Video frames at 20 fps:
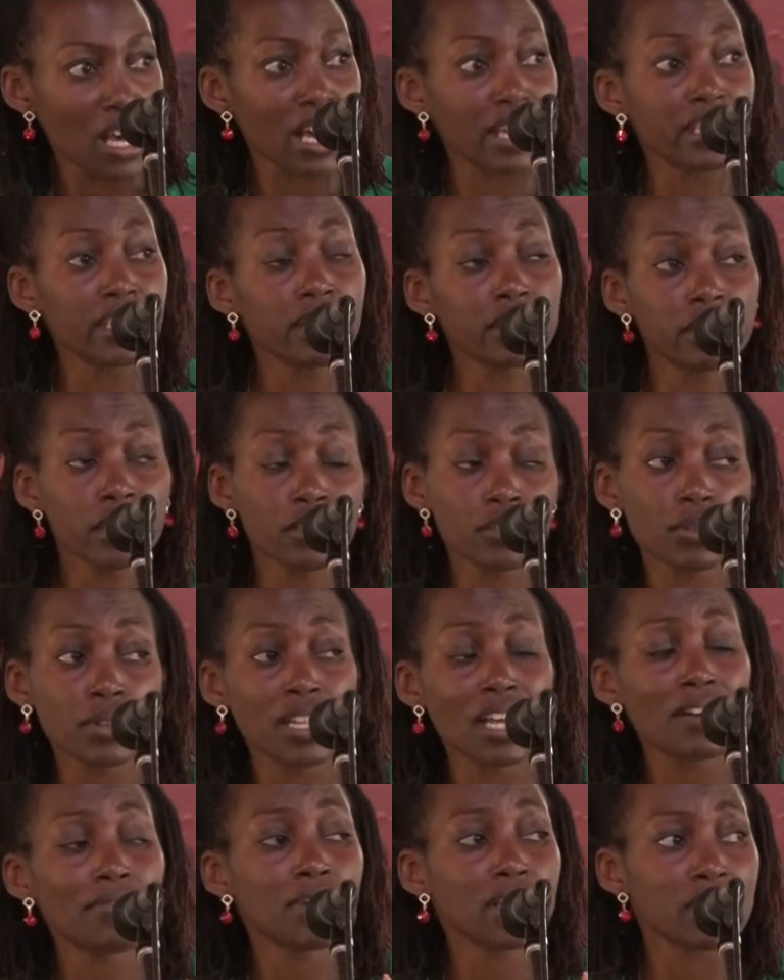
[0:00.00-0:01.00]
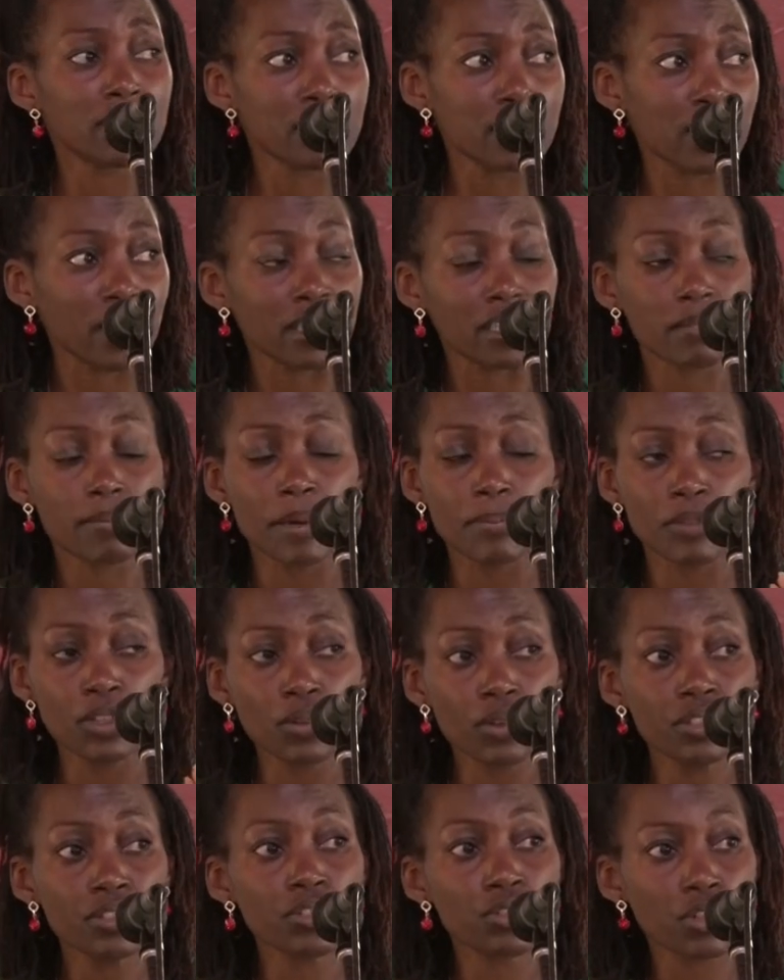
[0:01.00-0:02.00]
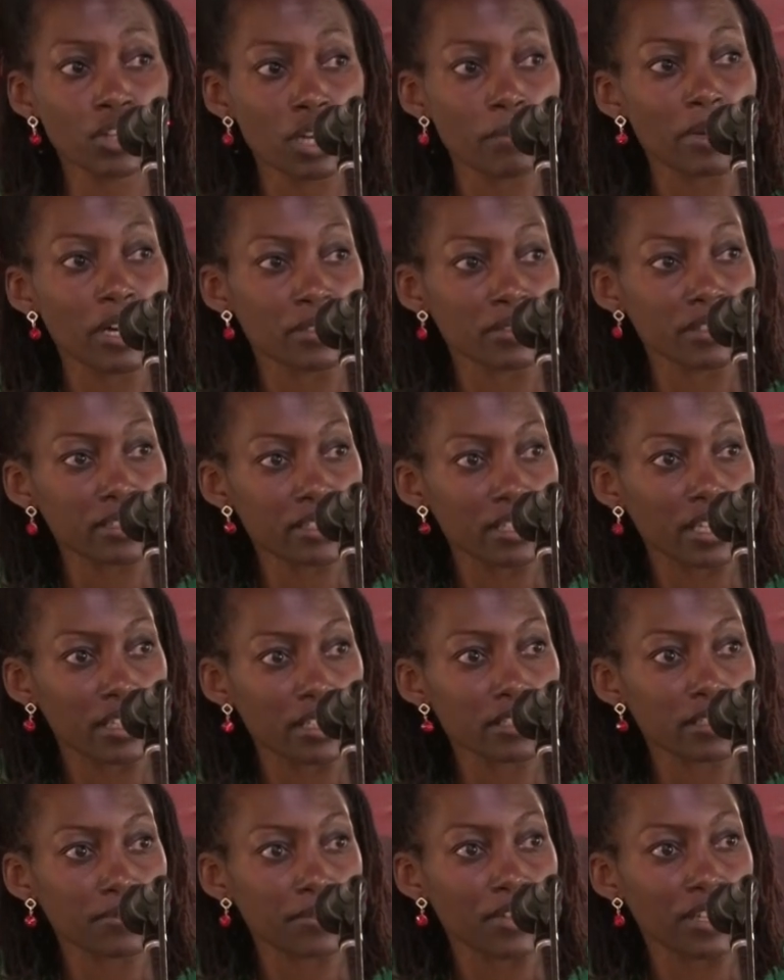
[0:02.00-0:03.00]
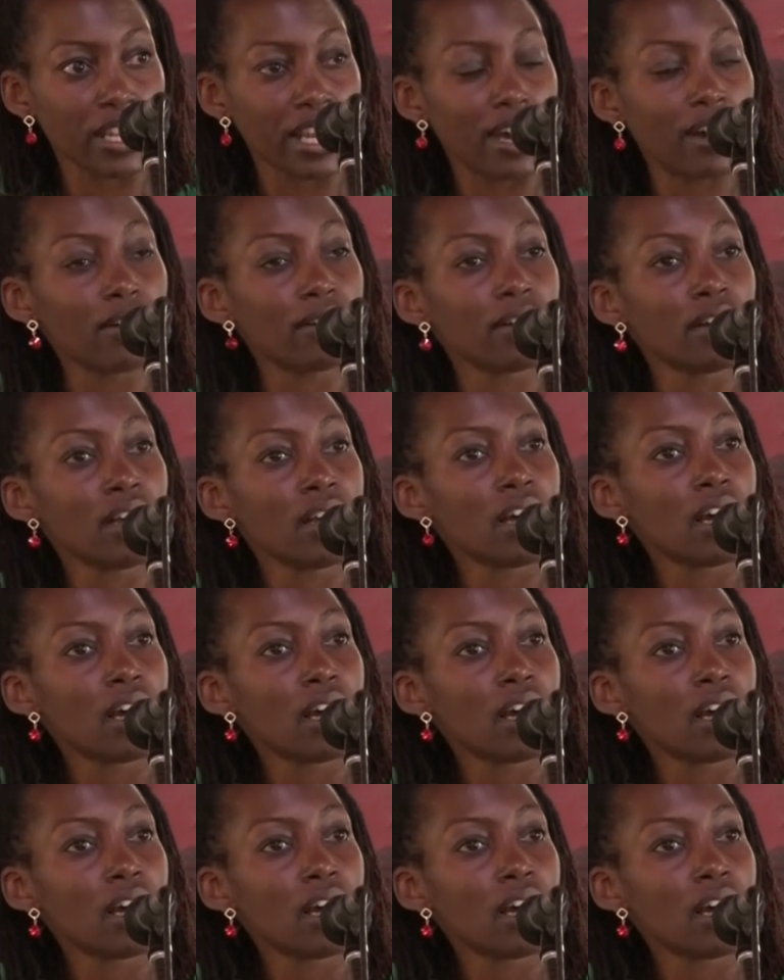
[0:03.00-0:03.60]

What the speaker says: Addicted to love and sex, but I'm not going to talk about sex for now.